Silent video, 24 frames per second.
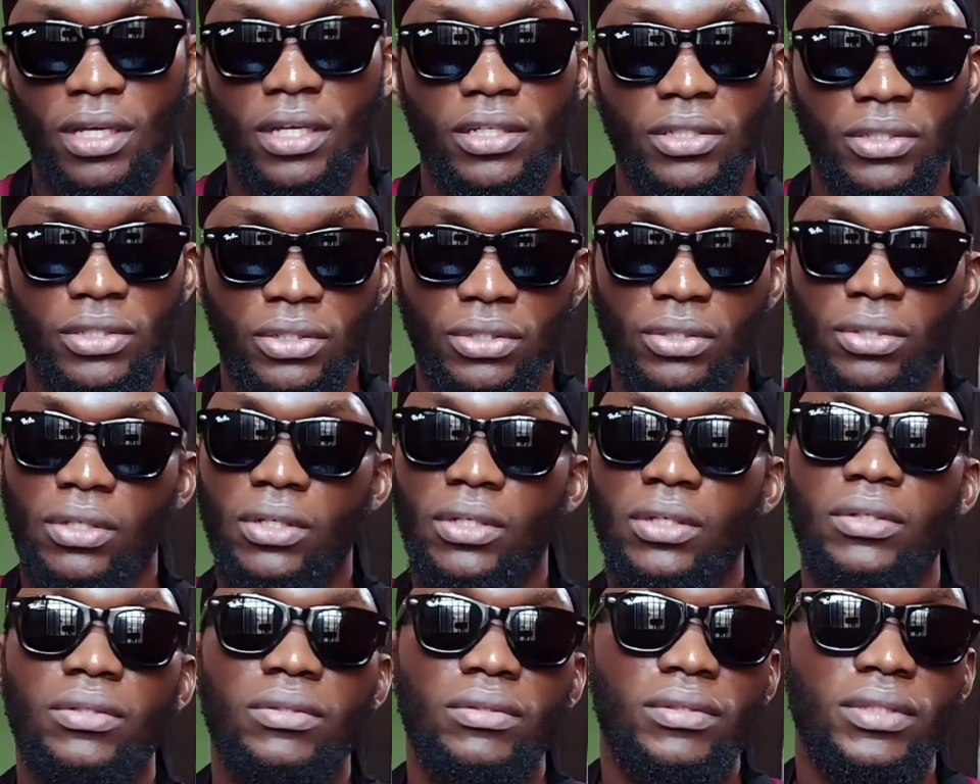
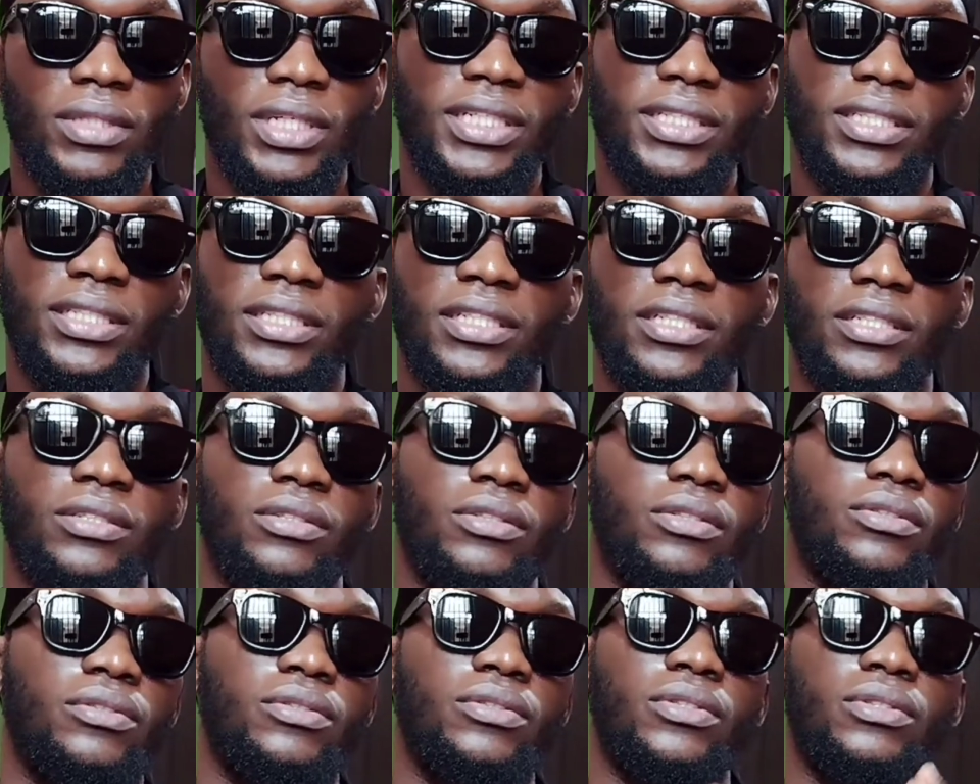all that said and
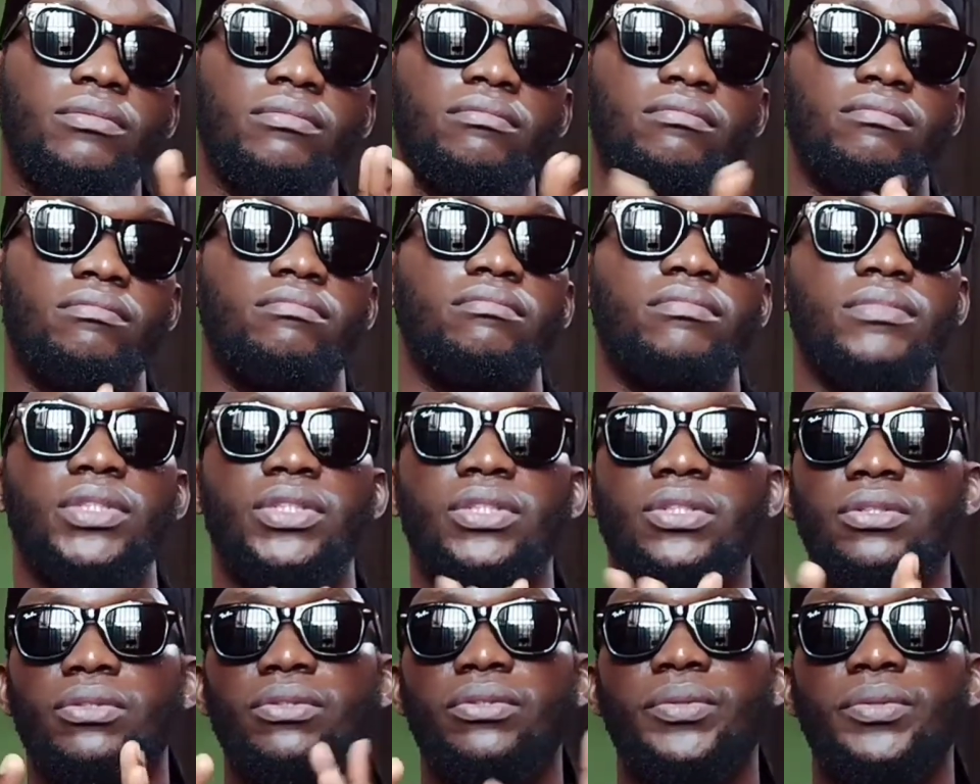gone.
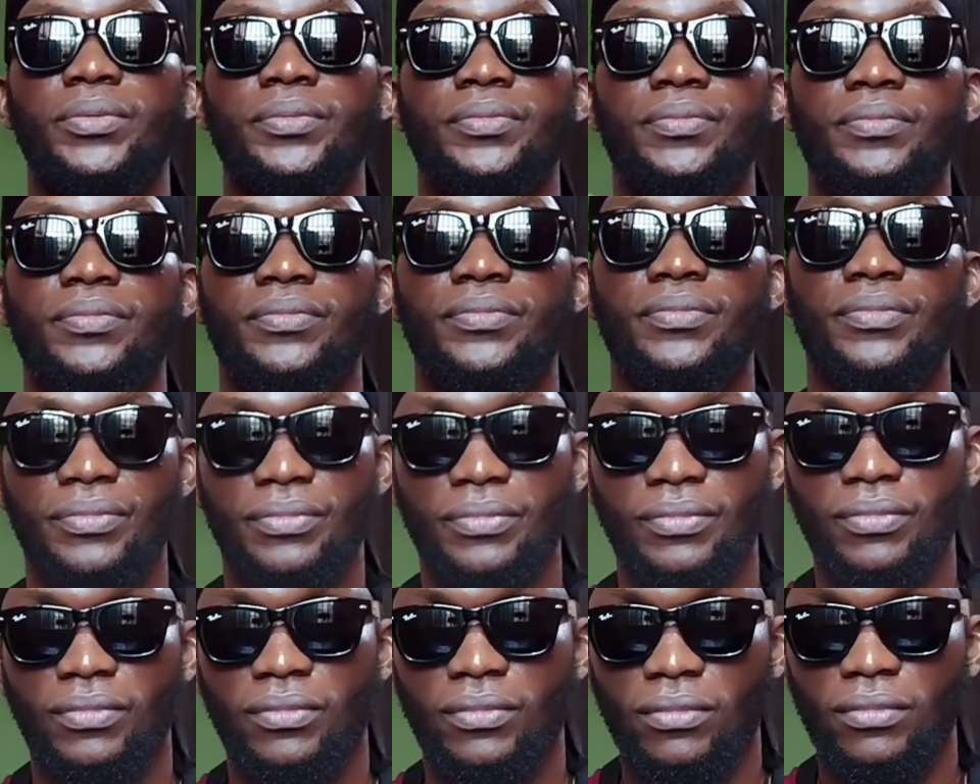So,
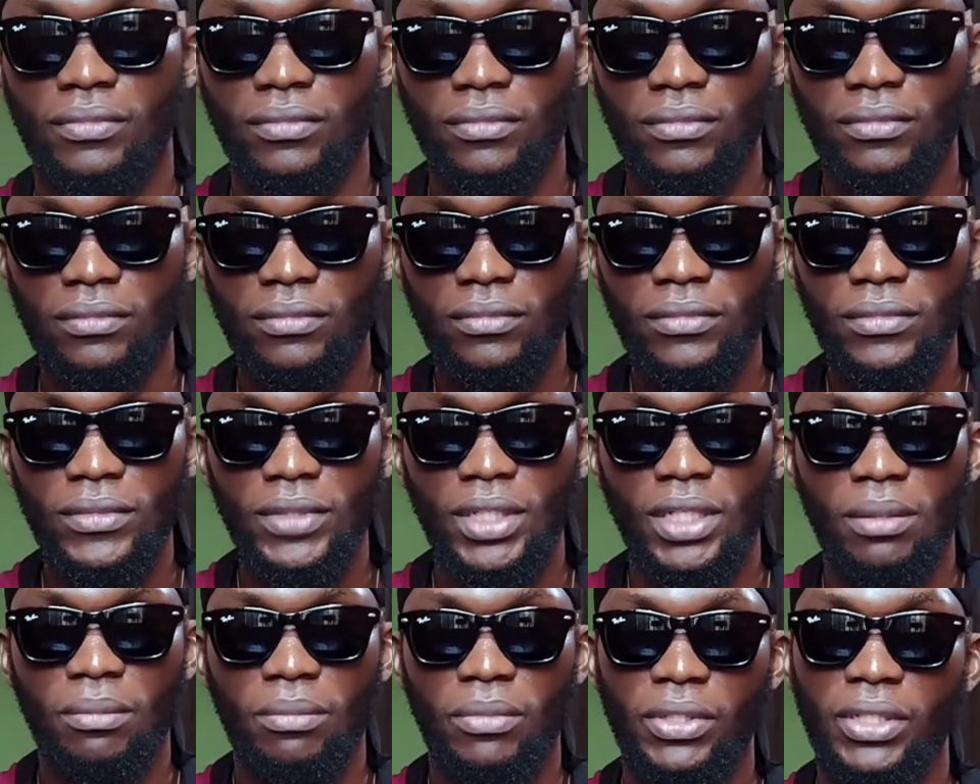
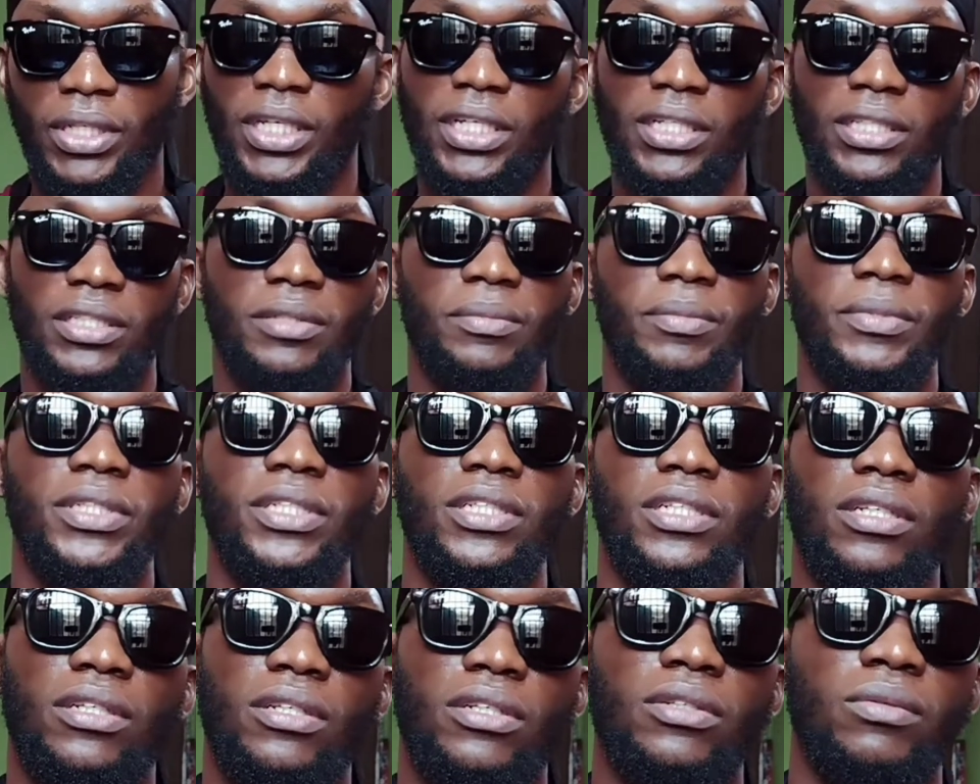but yeah, it's been
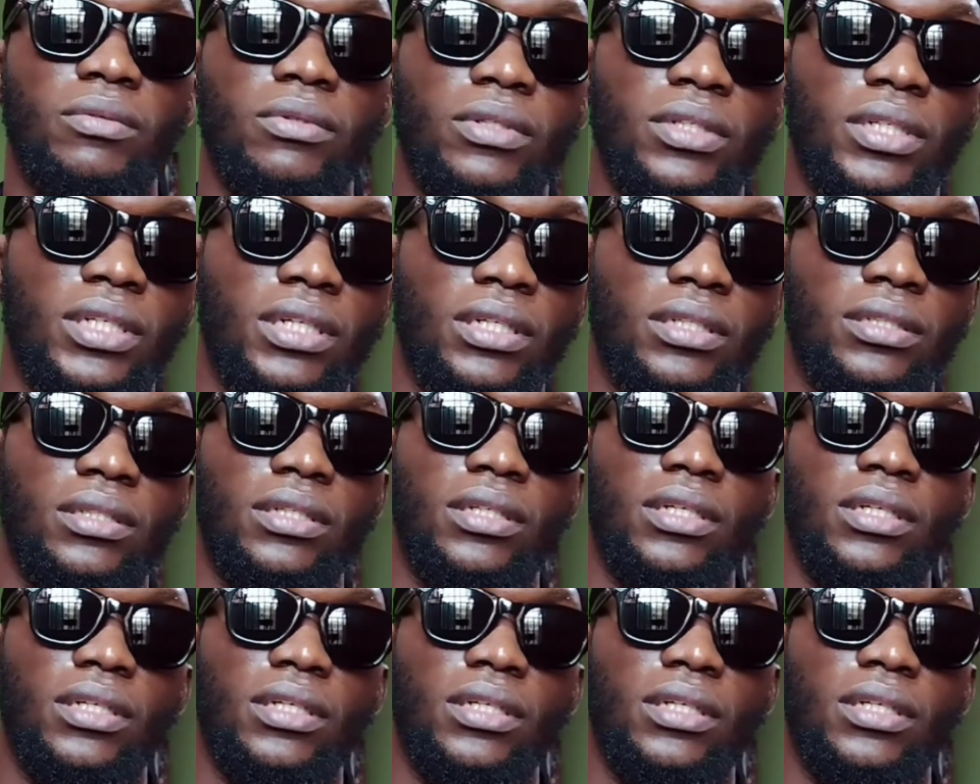a long walk, and